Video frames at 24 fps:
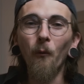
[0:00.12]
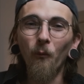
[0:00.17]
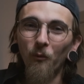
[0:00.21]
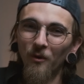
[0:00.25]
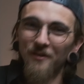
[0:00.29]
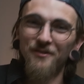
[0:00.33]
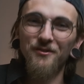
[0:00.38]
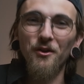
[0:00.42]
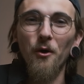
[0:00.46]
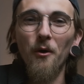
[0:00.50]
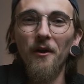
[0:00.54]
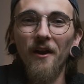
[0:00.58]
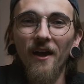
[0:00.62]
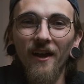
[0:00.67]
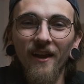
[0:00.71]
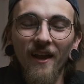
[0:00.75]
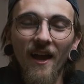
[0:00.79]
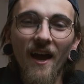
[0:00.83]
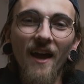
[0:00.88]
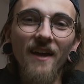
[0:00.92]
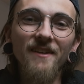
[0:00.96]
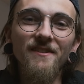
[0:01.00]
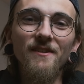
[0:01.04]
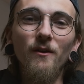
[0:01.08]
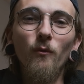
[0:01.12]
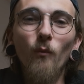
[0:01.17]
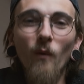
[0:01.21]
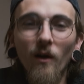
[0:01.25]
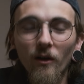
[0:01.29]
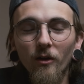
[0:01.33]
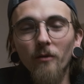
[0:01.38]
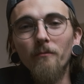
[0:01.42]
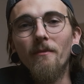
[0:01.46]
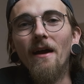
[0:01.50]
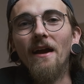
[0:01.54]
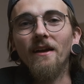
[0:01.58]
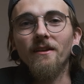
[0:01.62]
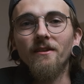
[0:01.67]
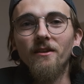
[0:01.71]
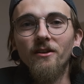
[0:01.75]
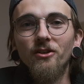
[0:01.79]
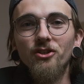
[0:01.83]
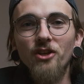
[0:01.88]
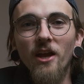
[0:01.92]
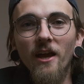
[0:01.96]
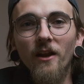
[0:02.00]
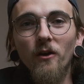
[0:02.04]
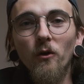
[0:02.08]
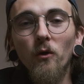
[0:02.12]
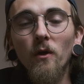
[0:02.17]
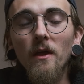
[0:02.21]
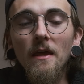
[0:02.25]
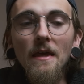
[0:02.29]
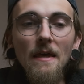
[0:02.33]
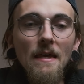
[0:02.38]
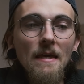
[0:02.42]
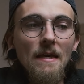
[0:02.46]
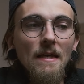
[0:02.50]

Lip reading: What's going on, guys, and welcome back to the channel.